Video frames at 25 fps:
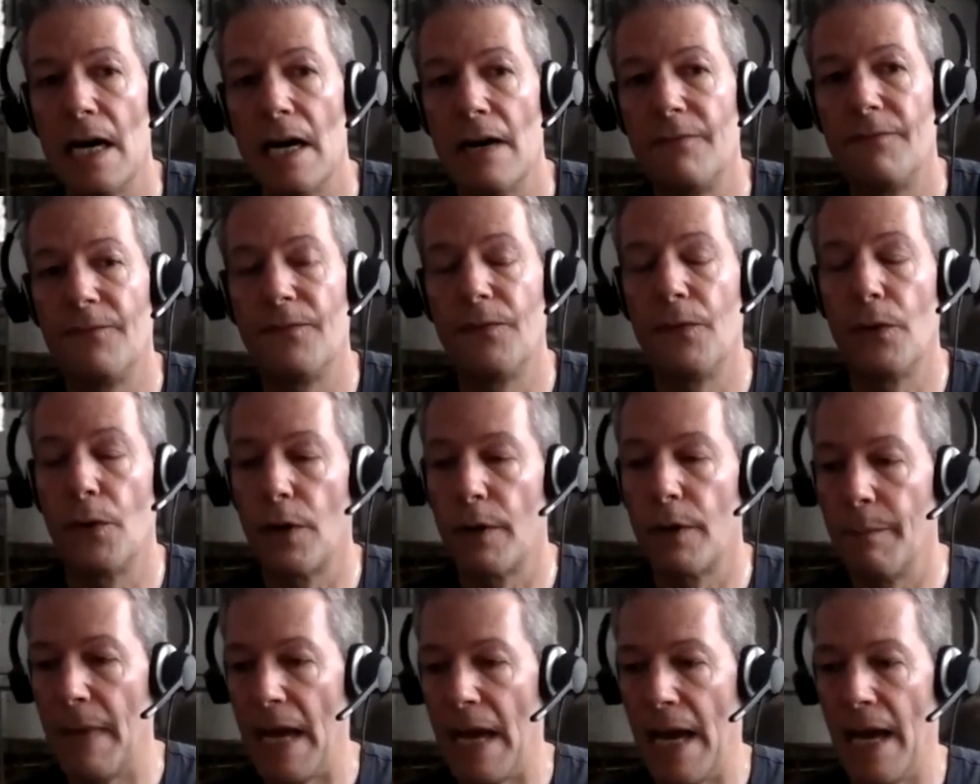
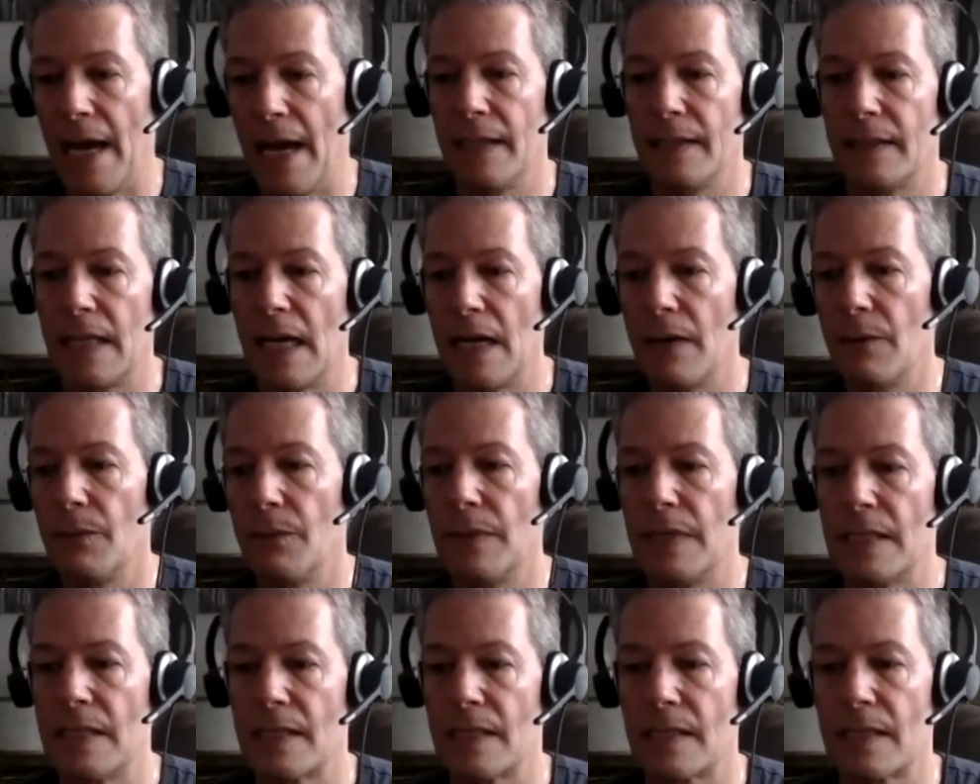format that
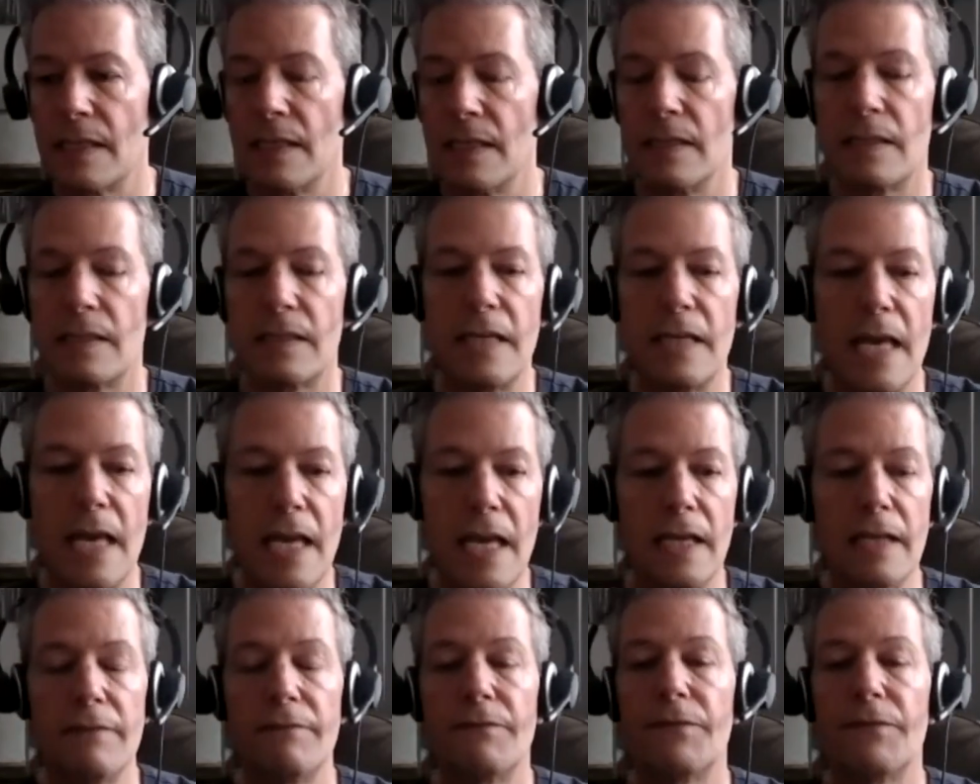was
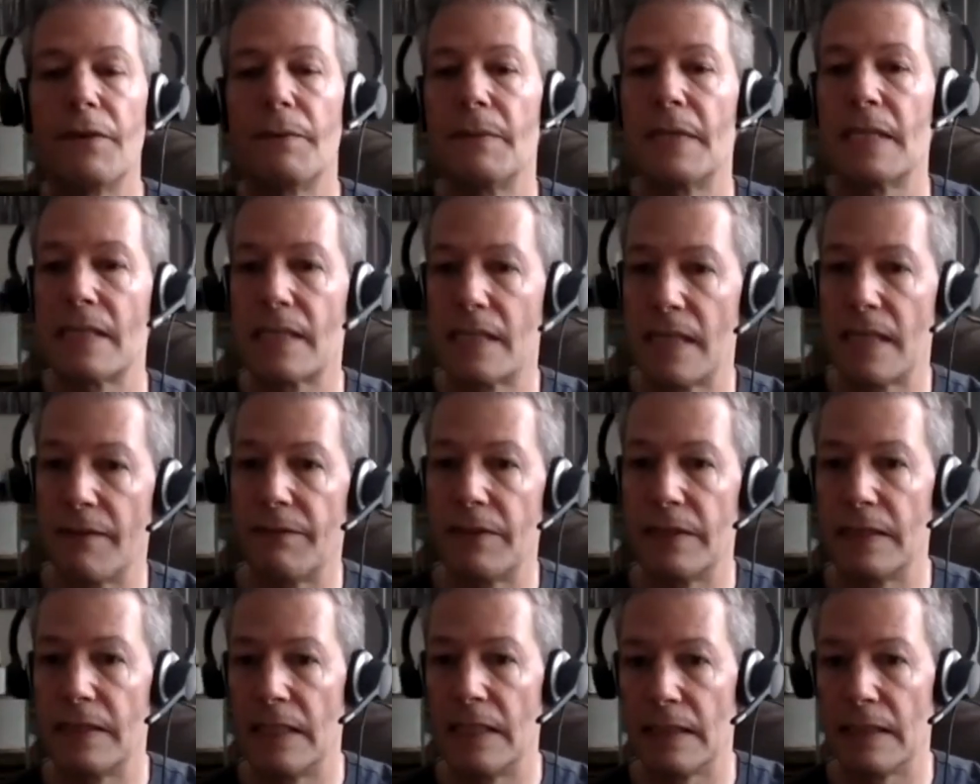taken from the
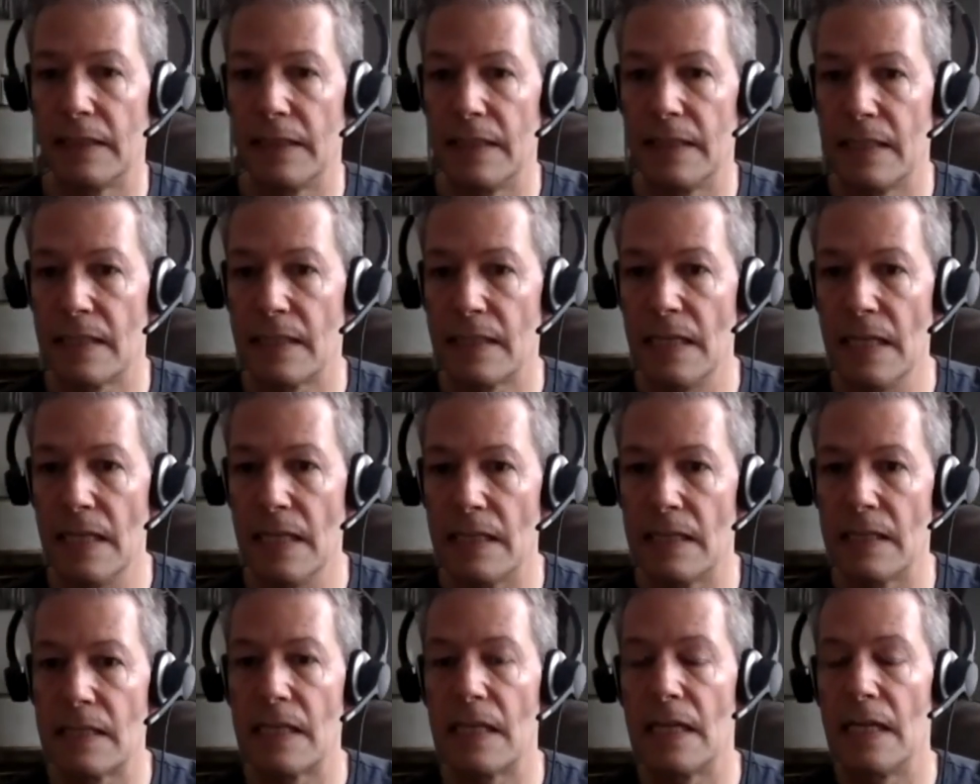Seven Deadly
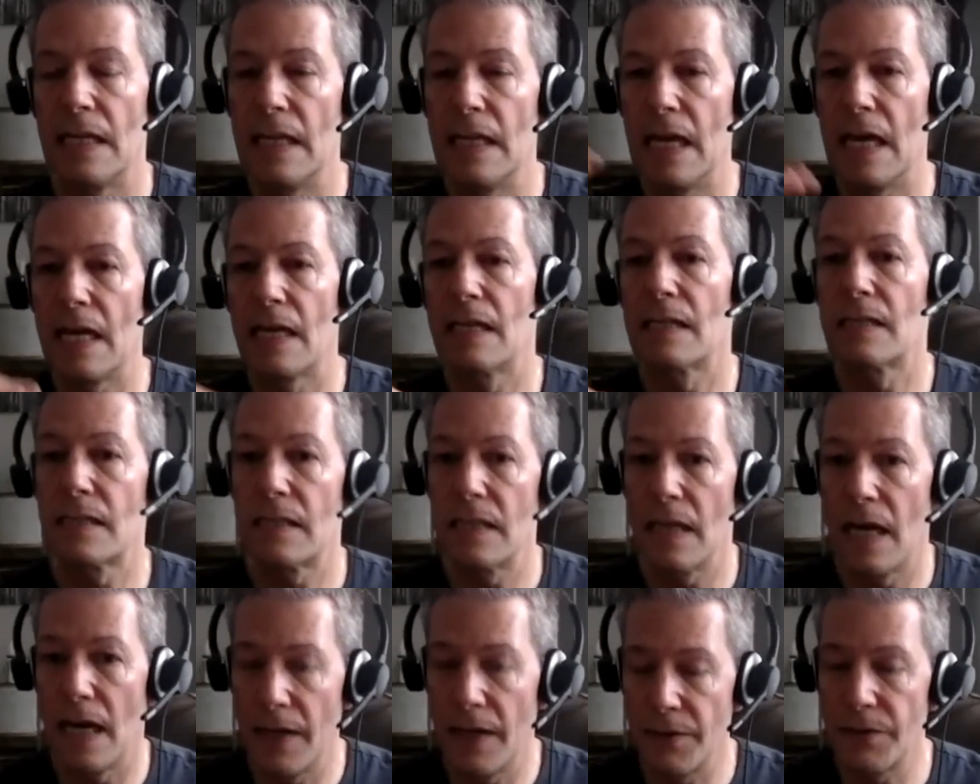Sins, and it had a
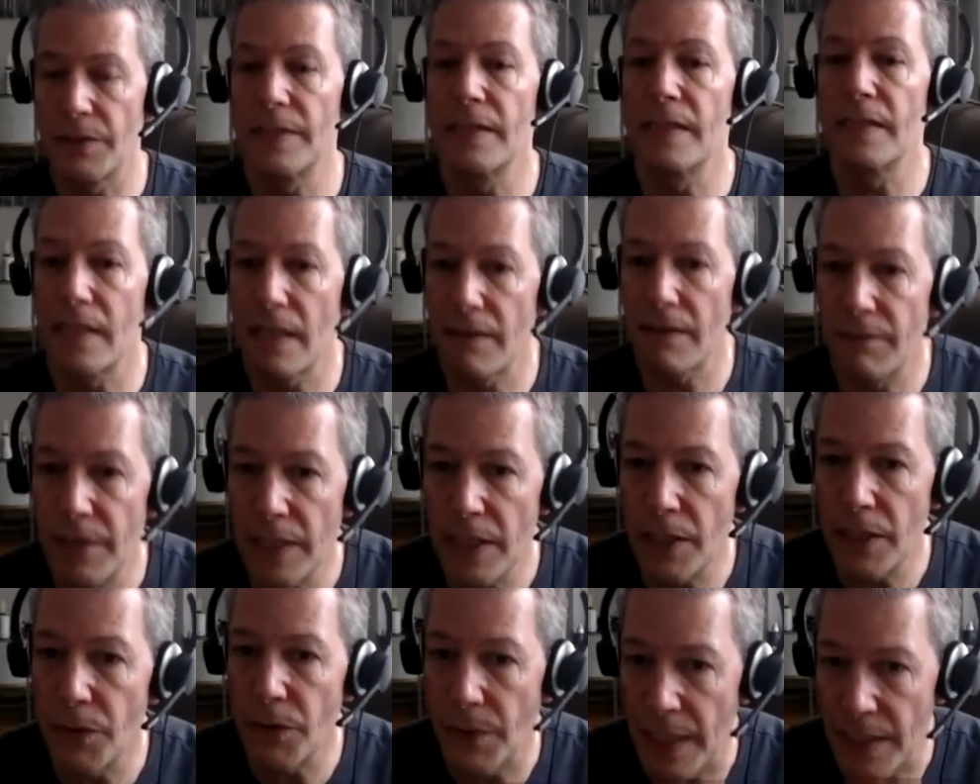
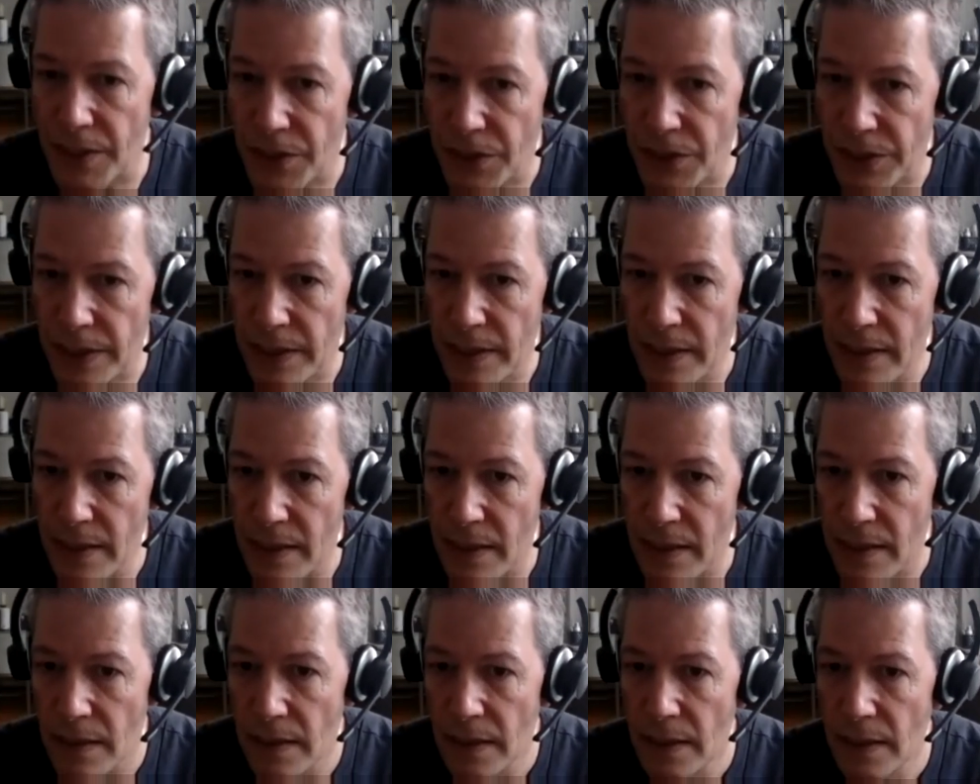170
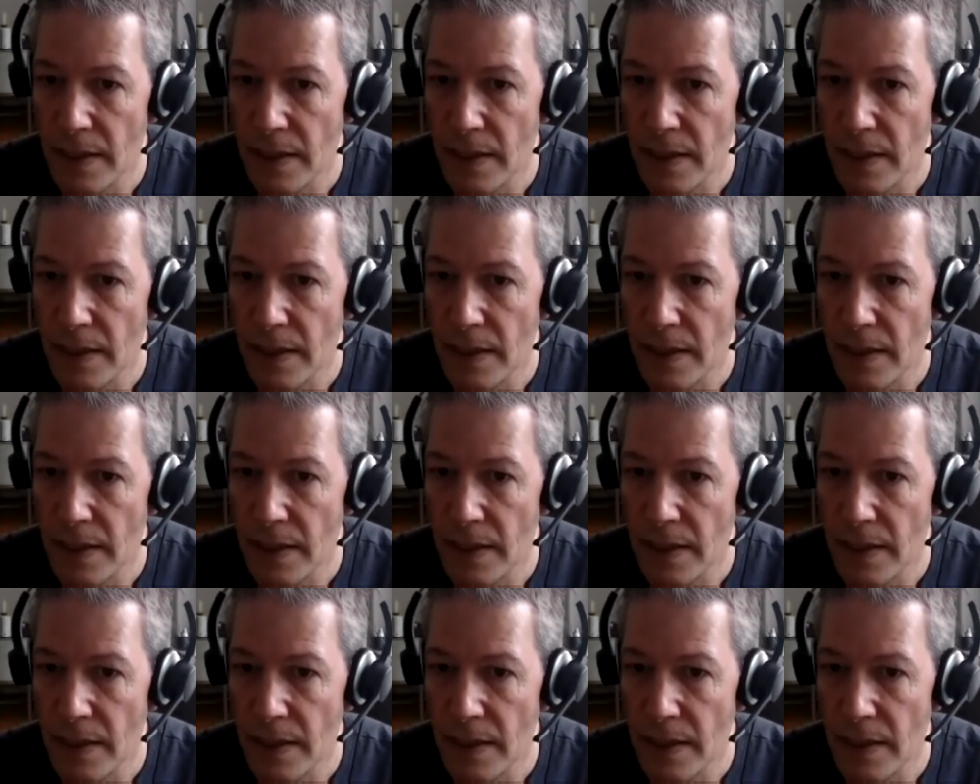questions